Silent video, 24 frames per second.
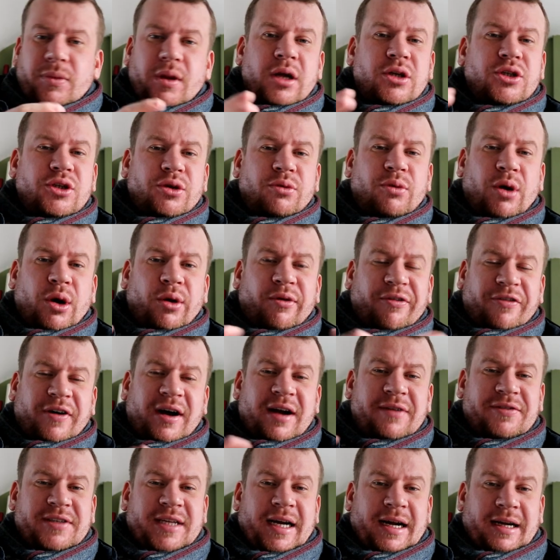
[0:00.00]
To roll
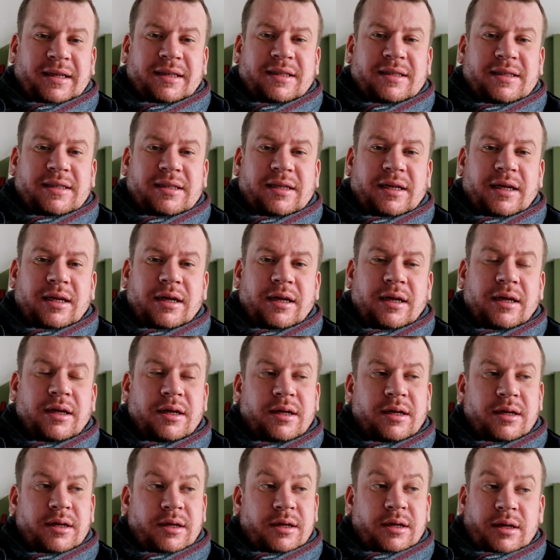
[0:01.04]
5 tanks,
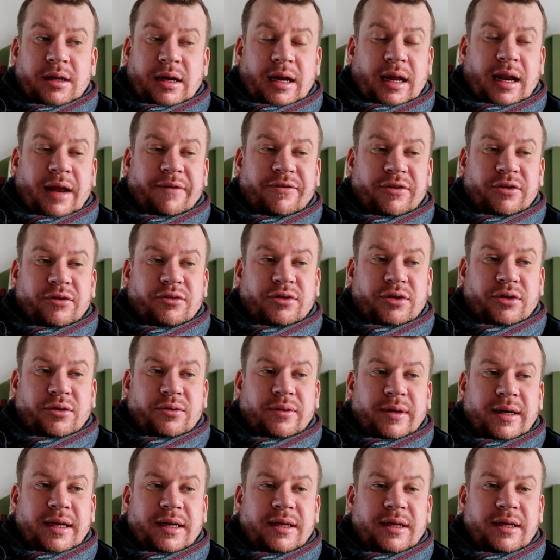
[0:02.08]

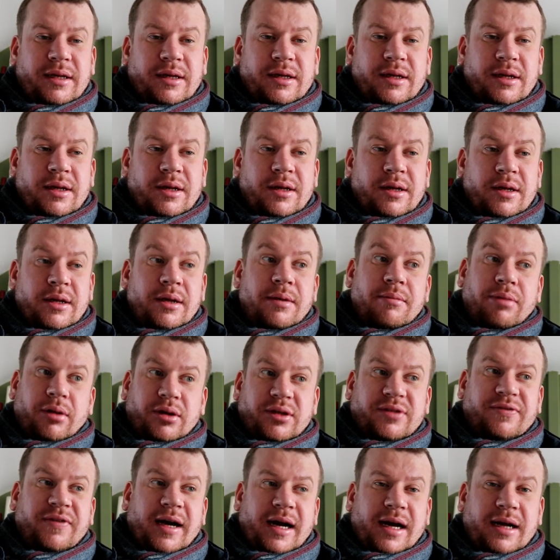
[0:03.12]
£1,100 plus
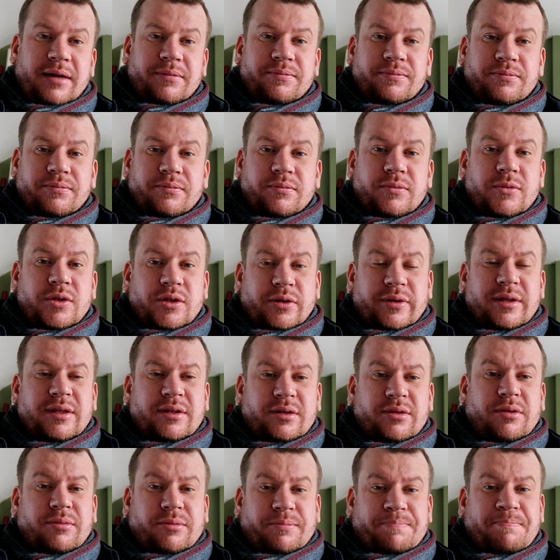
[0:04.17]
VAT. So it's
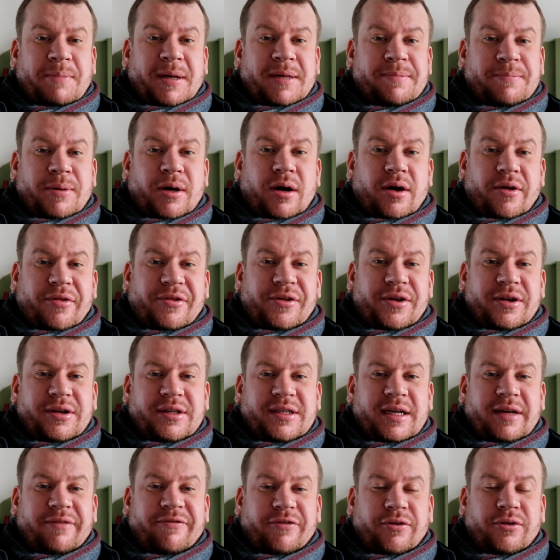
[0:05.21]
best part of
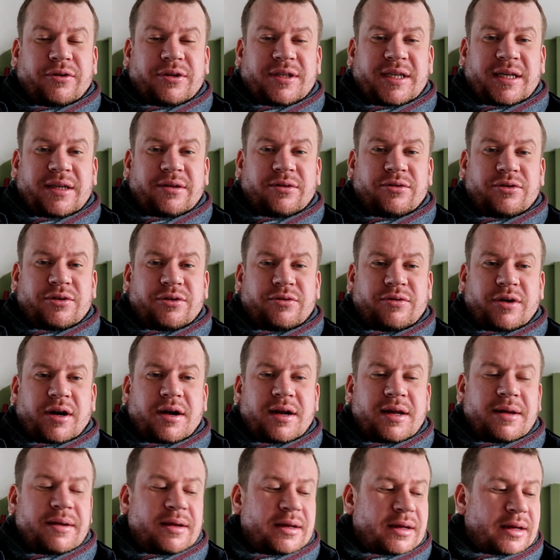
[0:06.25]
£1,400,
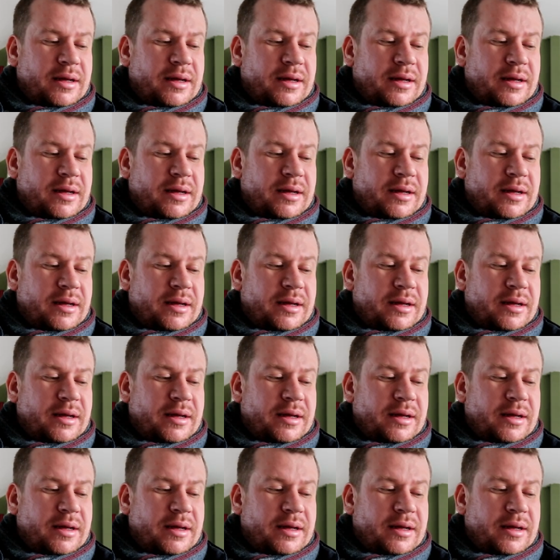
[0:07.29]
right?